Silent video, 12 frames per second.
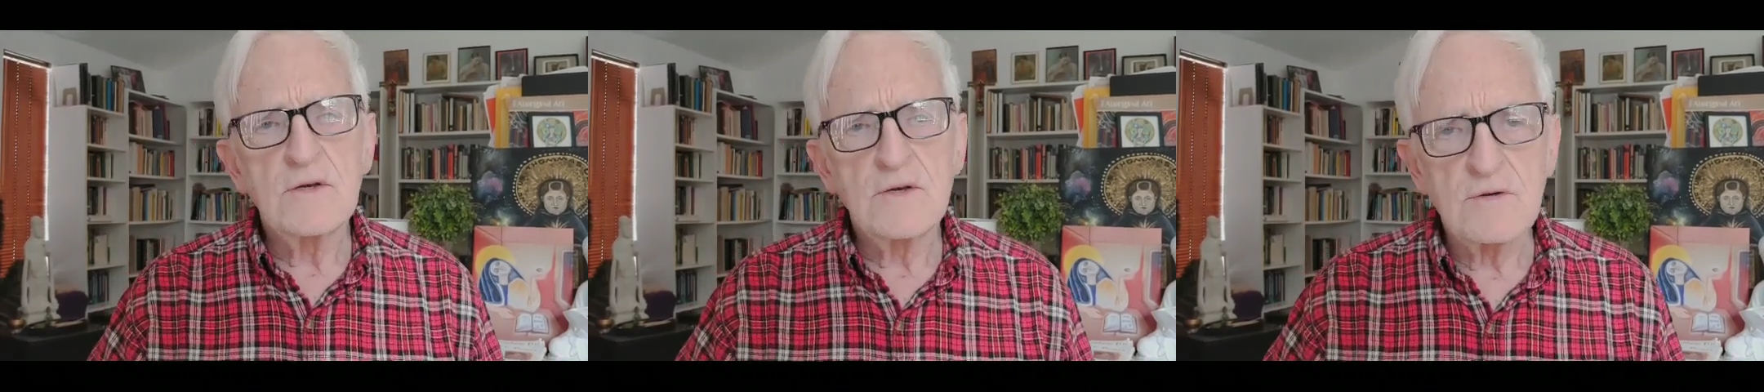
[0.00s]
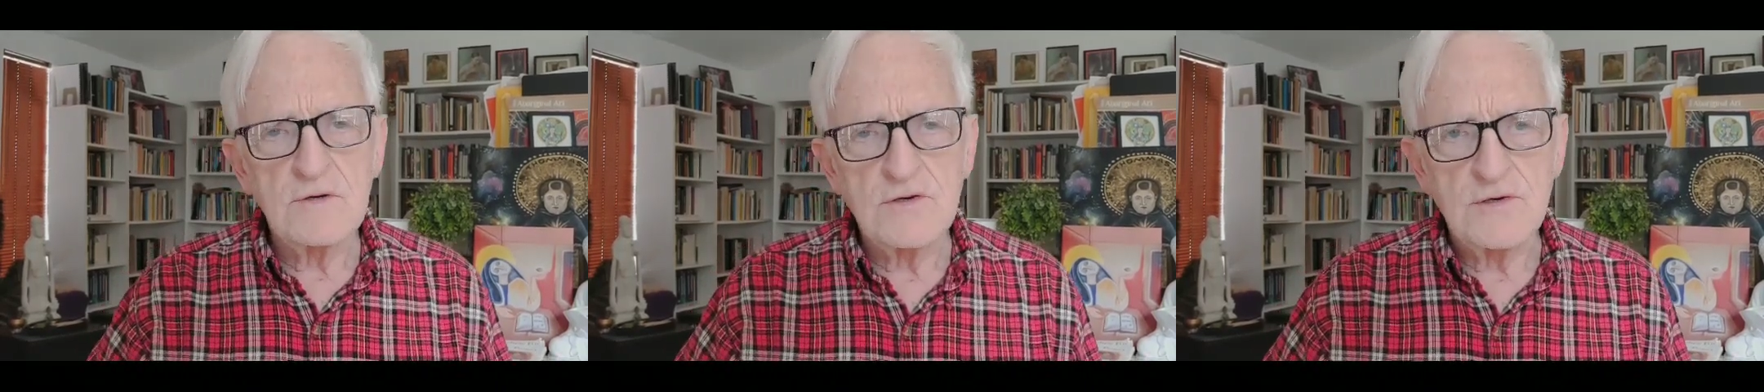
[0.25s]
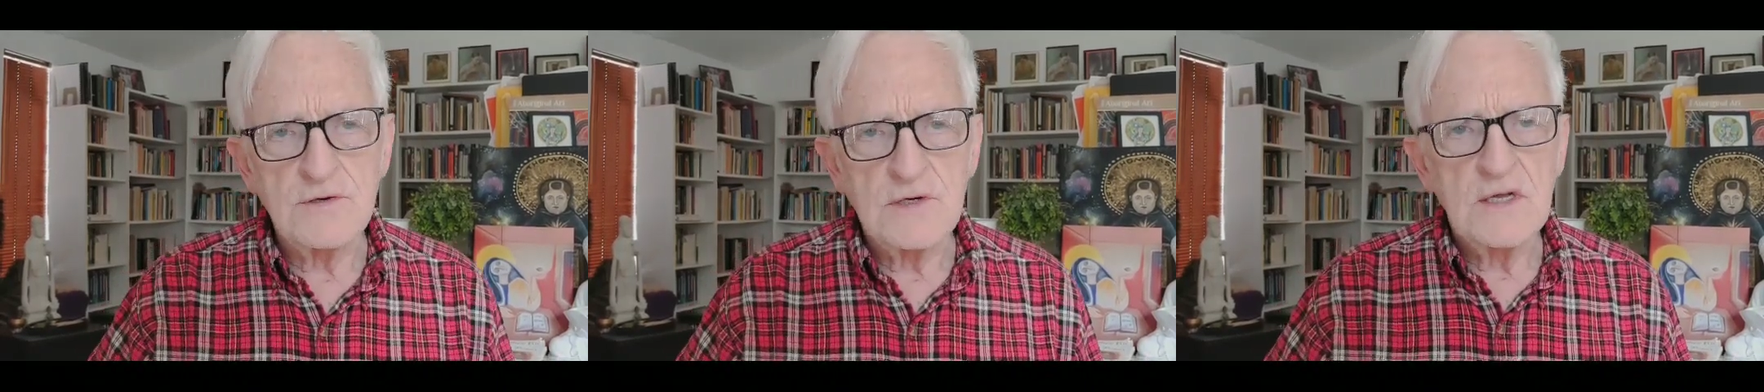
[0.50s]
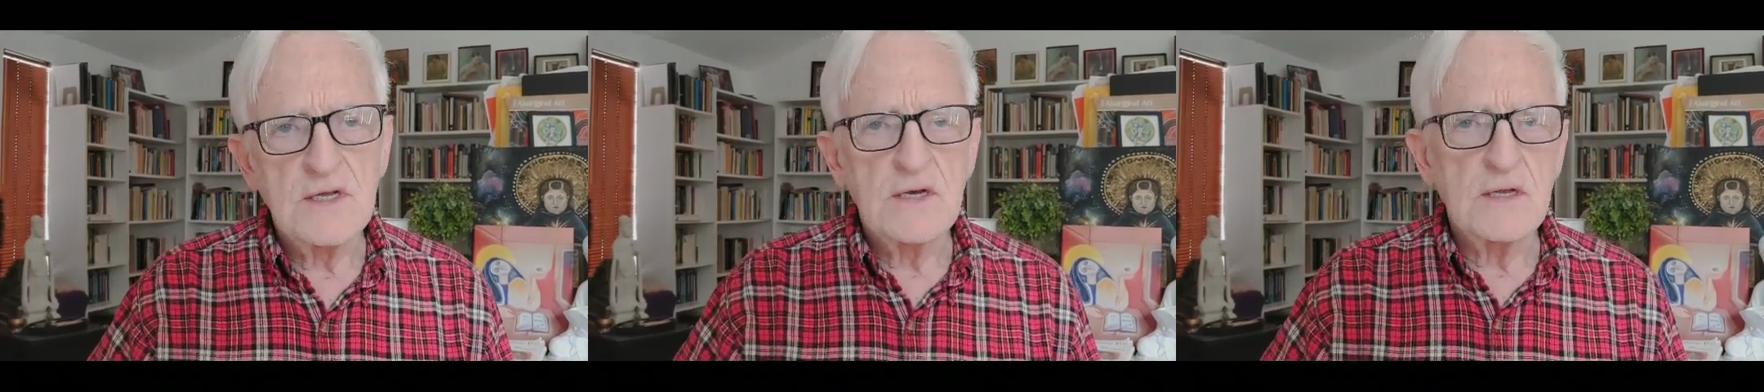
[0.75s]
tortured
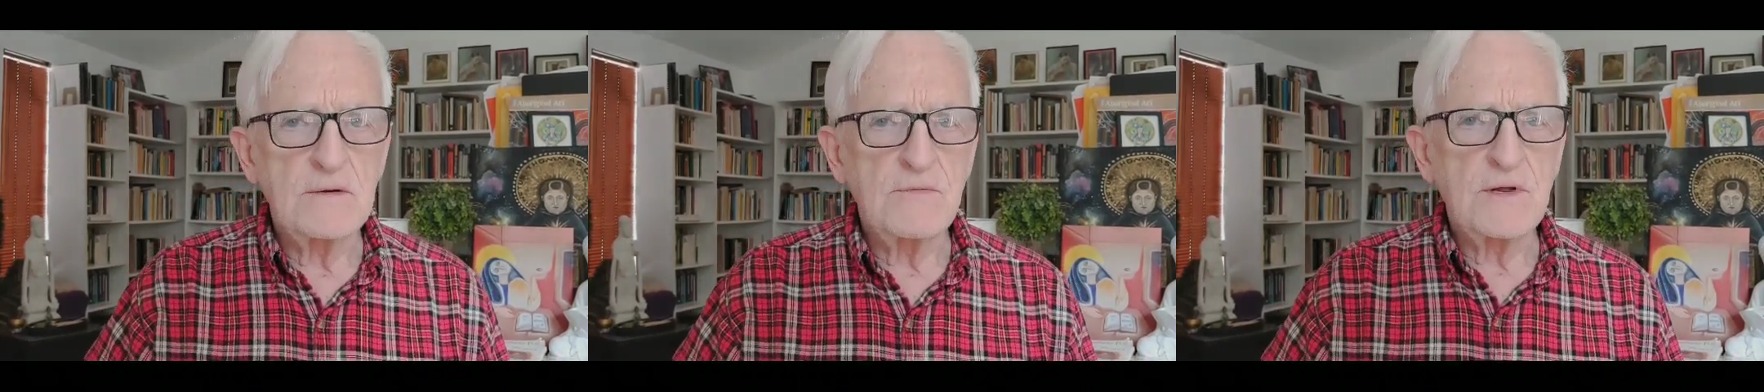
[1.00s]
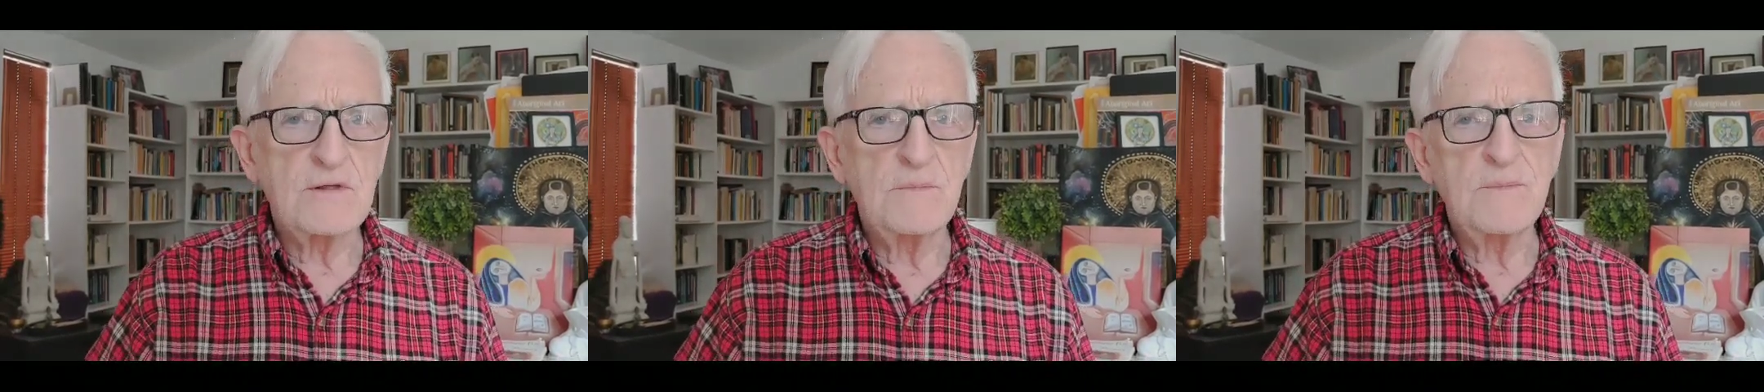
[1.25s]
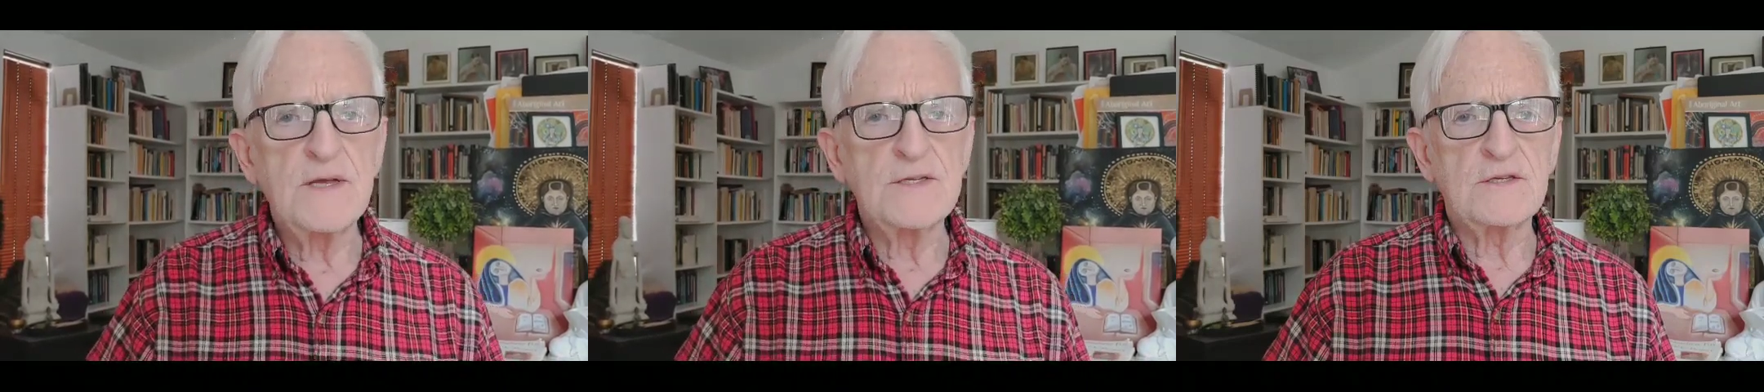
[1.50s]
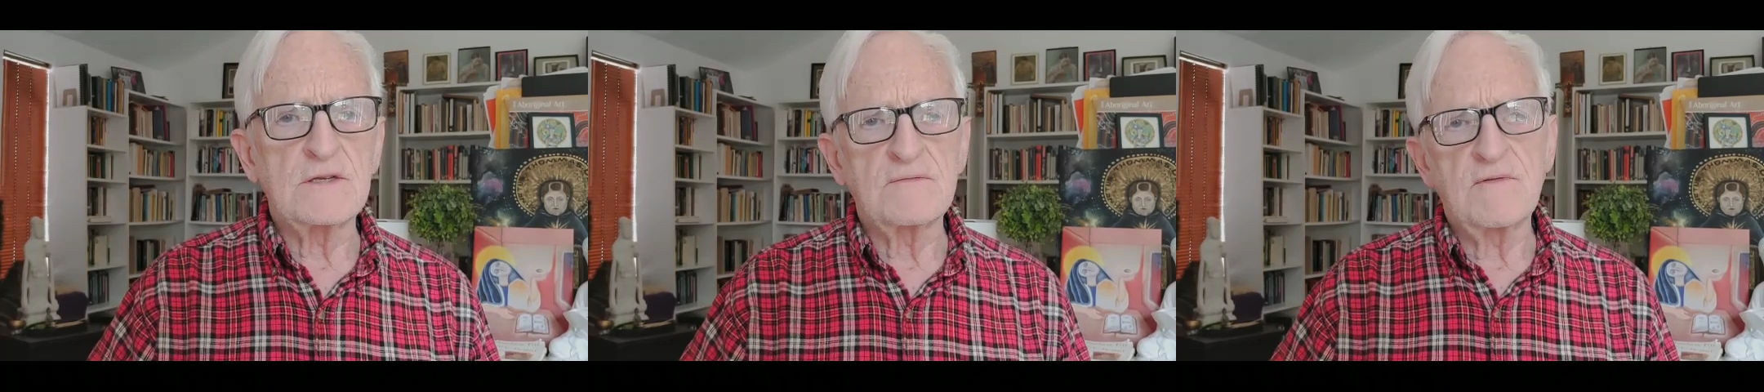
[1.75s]
on a regular
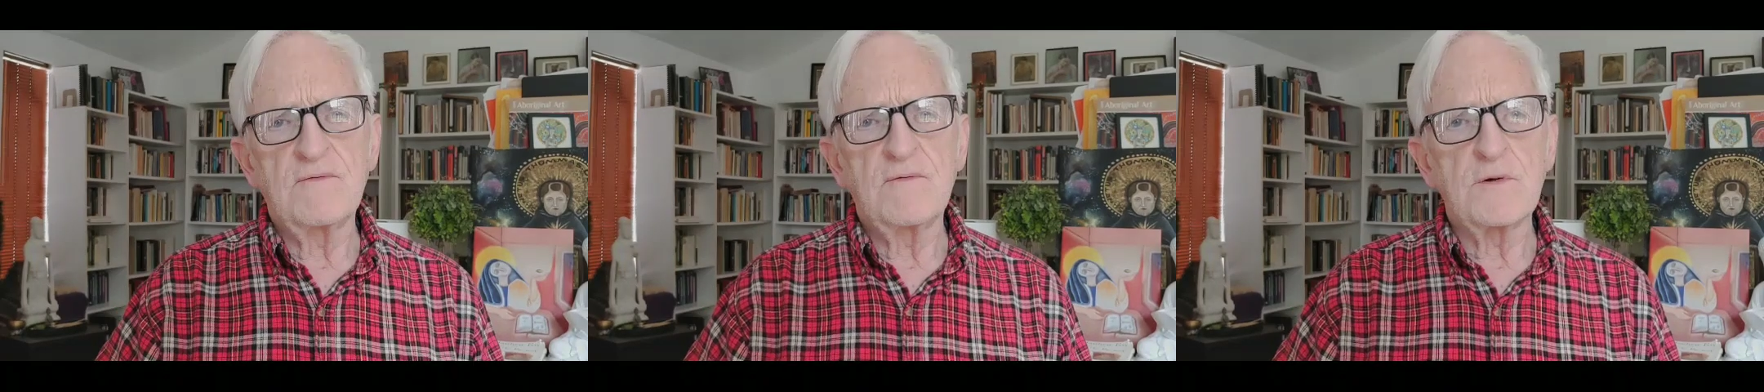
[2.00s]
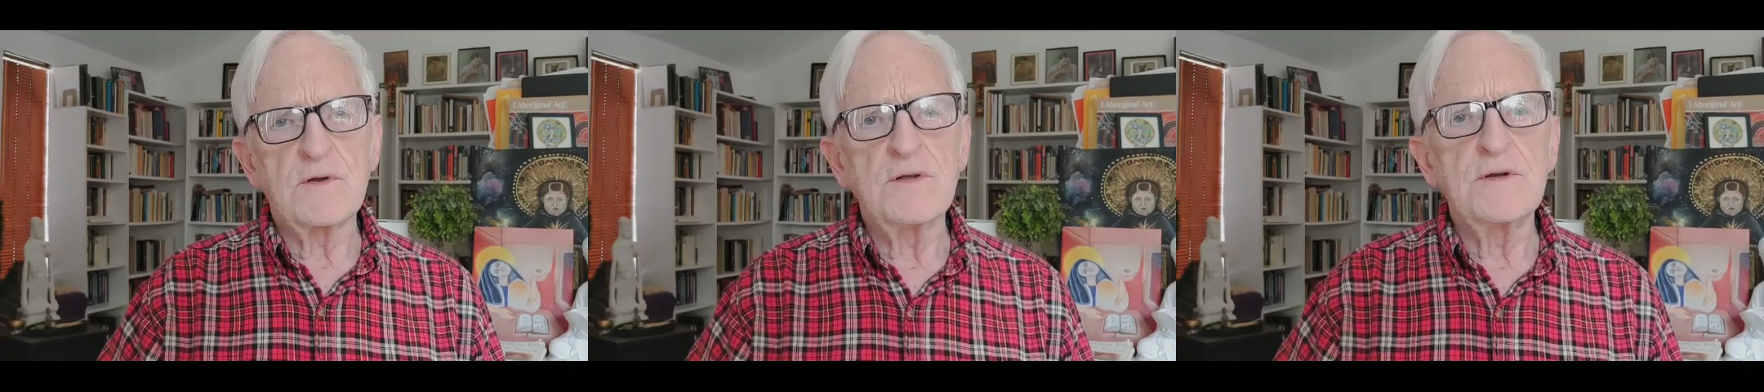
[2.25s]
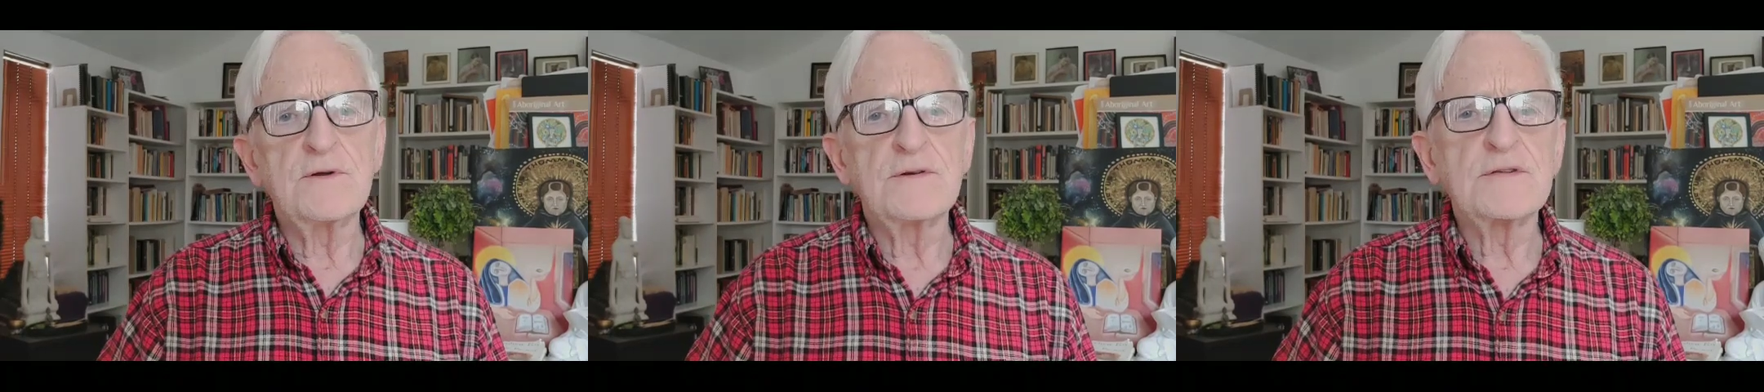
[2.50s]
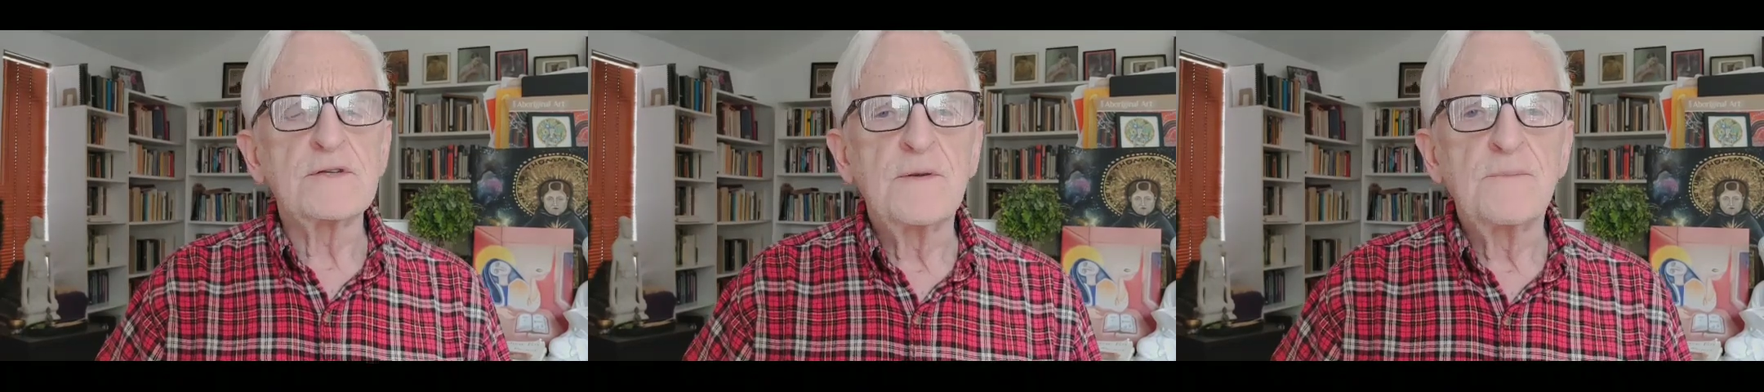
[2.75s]
basis for four
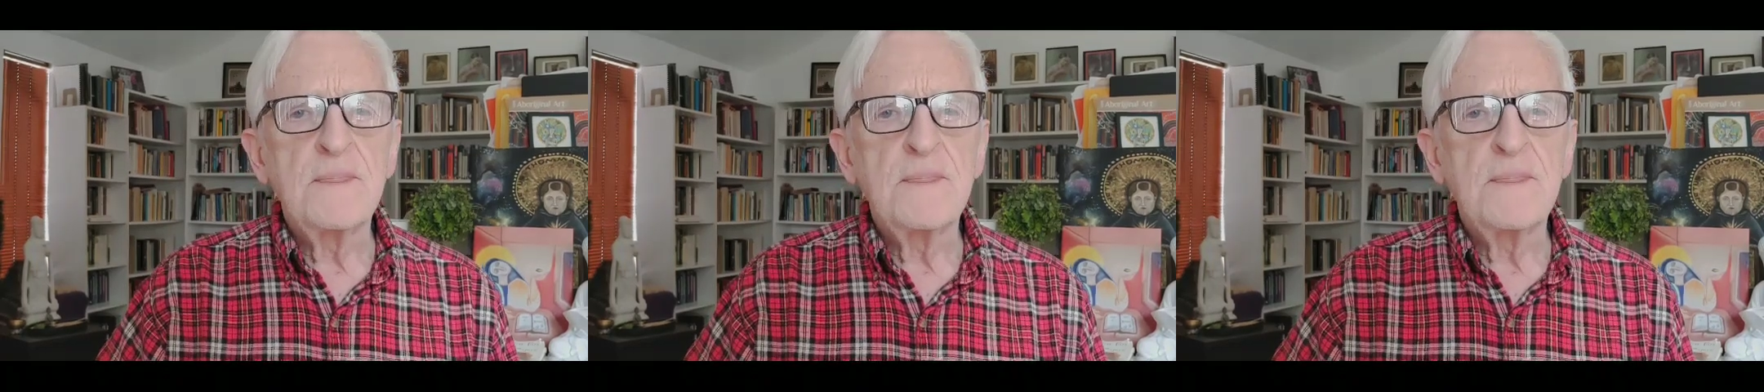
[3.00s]
years.